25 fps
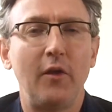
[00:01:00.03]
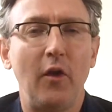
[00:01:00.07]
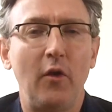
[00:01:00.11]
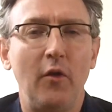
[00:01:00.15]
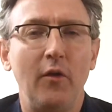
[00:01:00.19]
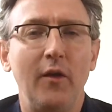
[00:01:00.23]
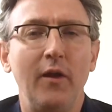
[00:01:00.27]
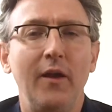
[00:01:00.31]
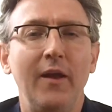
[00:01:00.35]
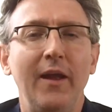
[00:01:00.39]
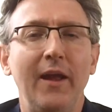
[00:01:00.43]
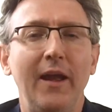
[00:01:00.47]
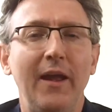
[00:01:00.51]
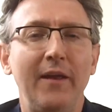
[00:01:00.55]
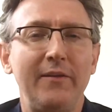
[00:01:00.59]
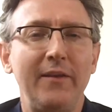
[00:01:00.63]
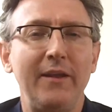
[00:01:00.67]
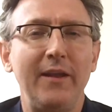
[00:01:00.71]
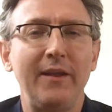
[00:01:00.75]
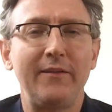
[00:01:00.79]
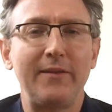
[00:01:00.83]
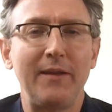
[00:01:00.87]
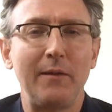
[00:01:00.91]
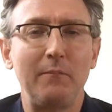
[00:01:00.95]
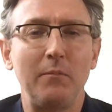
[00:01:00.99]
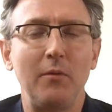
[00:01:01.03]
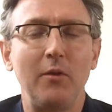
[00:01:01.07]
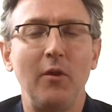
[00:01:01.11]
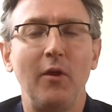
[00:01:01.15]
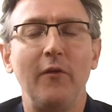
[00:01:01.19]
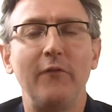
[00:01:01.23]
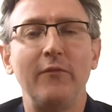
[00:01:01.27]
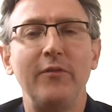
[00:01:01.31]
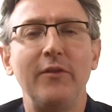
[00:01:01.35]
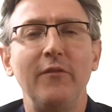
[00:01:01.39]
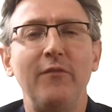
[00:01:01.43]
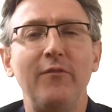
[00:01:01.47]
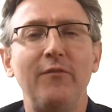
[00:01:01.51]
So here's an
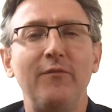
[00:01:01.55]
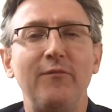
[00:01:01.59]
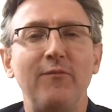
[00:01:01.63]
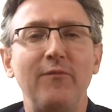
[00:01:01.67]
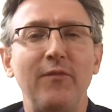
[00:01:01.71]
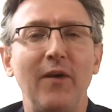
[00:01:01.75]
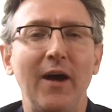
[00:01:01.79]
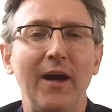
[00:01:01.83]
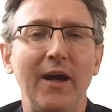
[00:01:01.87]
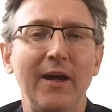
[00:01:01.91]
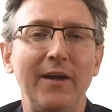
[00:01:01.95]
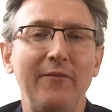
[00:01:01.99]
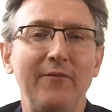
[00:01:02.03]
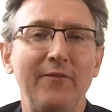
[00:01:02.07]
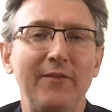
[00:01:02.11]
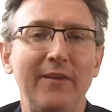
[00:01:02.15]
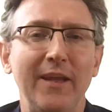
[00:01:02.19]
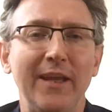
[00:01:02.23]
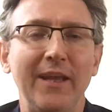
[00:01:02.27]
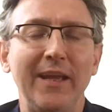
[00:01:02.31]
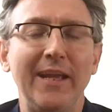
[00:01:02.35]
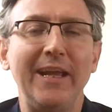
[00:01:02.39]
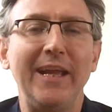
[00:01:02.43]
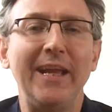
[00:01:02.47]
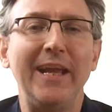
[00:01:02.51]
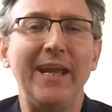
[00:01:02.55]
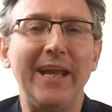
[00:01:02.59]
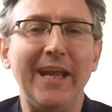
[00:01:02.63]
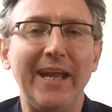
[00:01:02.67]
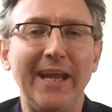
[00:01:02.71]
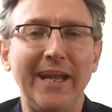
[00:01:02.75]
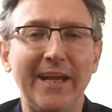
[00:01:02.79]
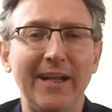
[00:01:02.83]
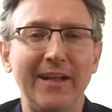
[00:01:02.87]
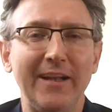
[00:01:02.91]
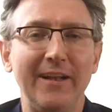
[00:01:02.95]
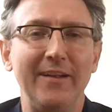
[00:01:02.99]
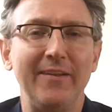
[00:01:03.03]
example of the five-day
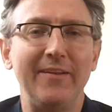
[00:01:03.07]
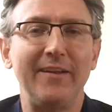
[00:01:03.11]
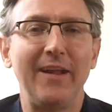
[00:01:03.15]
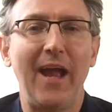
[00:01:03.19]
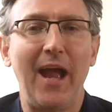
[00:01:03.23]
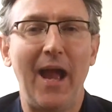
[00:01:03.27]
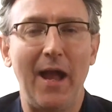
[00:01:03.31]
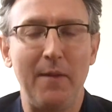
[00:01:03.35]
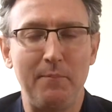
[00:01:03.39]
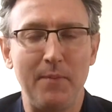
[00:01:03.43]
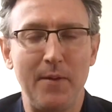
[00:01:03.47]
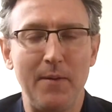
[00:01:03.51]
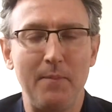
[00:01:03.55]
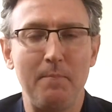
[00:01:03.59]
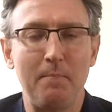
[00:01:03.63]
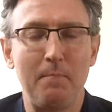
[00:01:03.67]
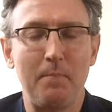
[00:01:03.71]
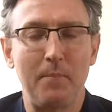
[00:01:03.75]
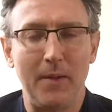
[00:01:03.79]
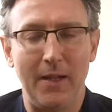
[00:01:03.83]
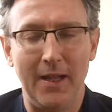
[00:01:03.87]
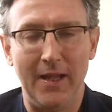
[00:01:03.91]
English habit